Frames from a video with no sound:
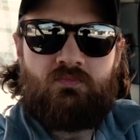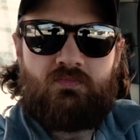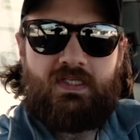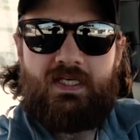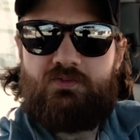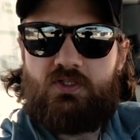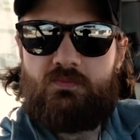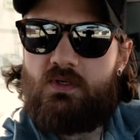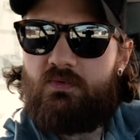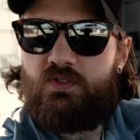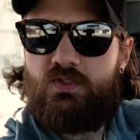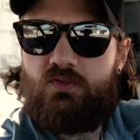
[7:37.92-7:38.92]
Okay, trip
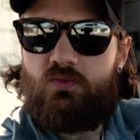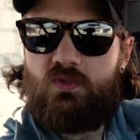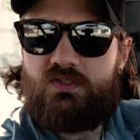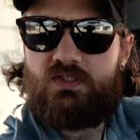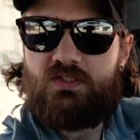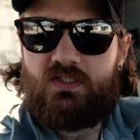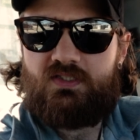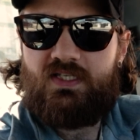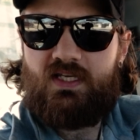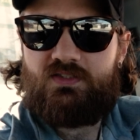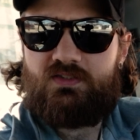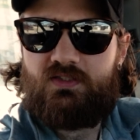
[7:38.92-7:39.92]
number 2 was a
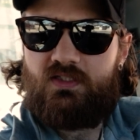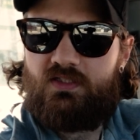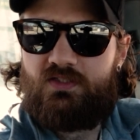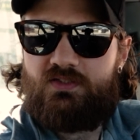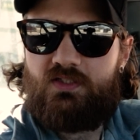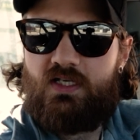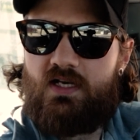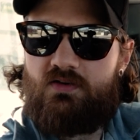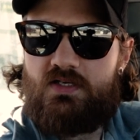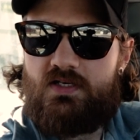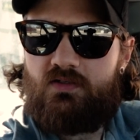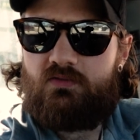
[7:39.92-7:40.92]
success. In this
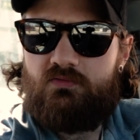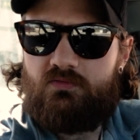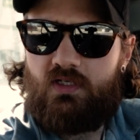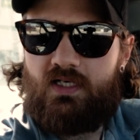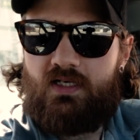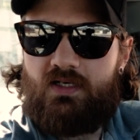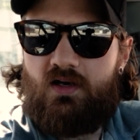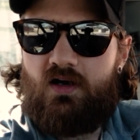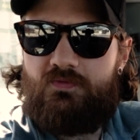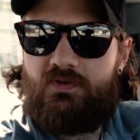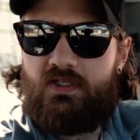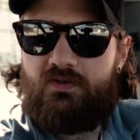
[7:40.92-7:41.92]
scenario, I
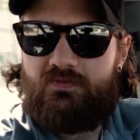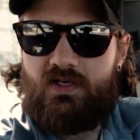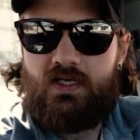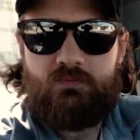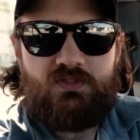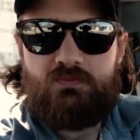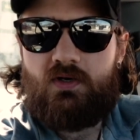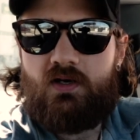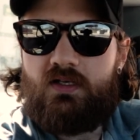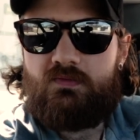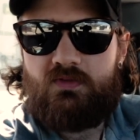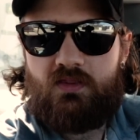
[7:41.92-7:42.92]
often, if I am smart
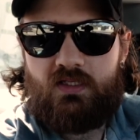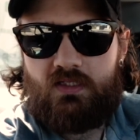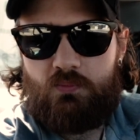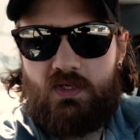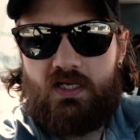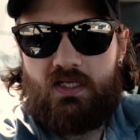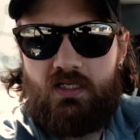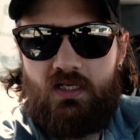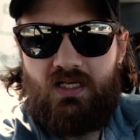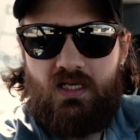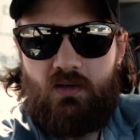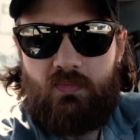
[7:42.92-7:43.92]
enough to think about it,
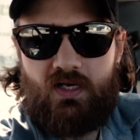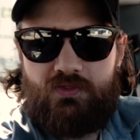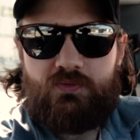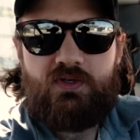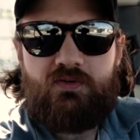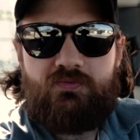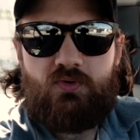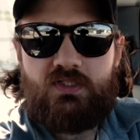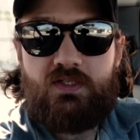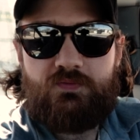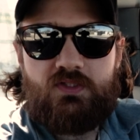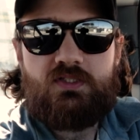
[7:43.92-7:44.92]
buy 3 or 4
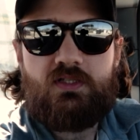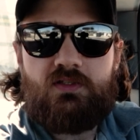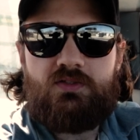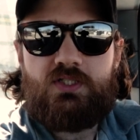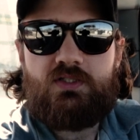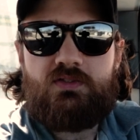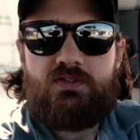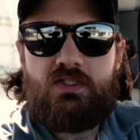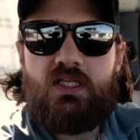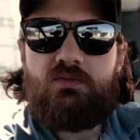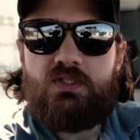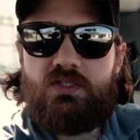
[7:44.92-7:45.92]
different solutions and
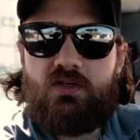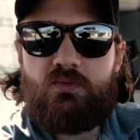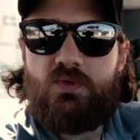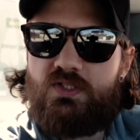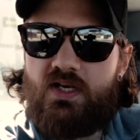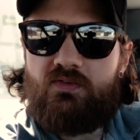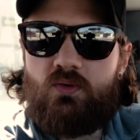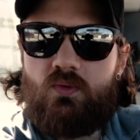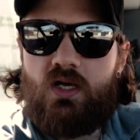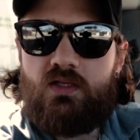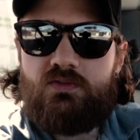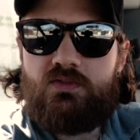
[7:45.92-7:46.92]
then return whichever
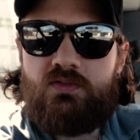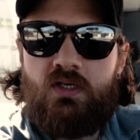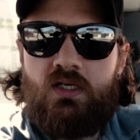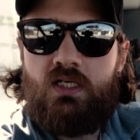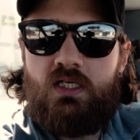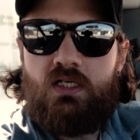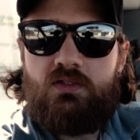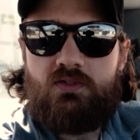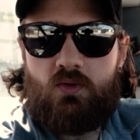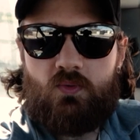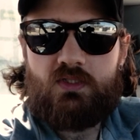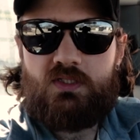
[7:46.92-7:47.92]
ones
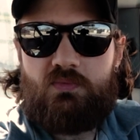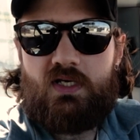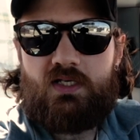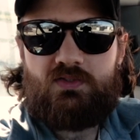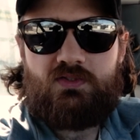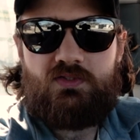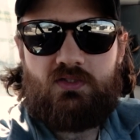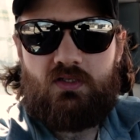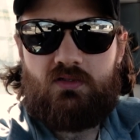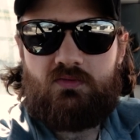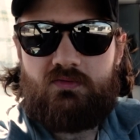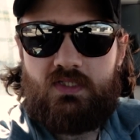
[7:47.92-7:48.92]
don't work the best.
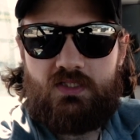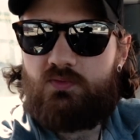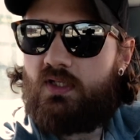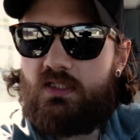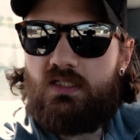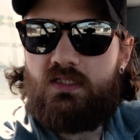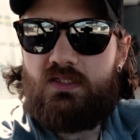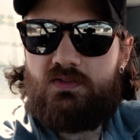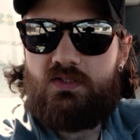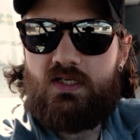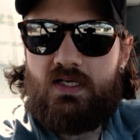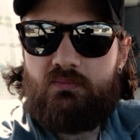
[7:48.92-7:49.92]
So that's what I did this
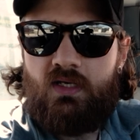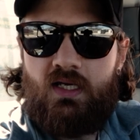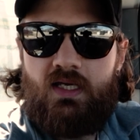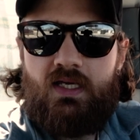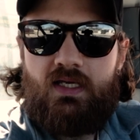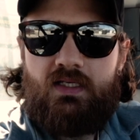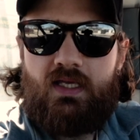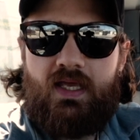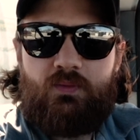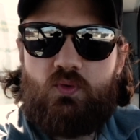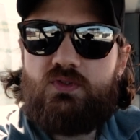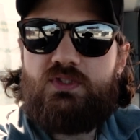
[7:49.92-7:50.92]
time,
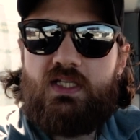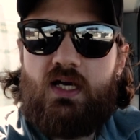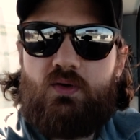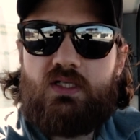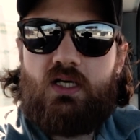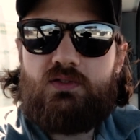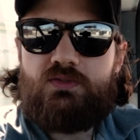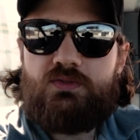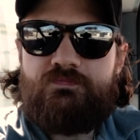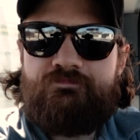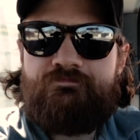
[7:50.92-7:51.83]
and we'll see how it goes.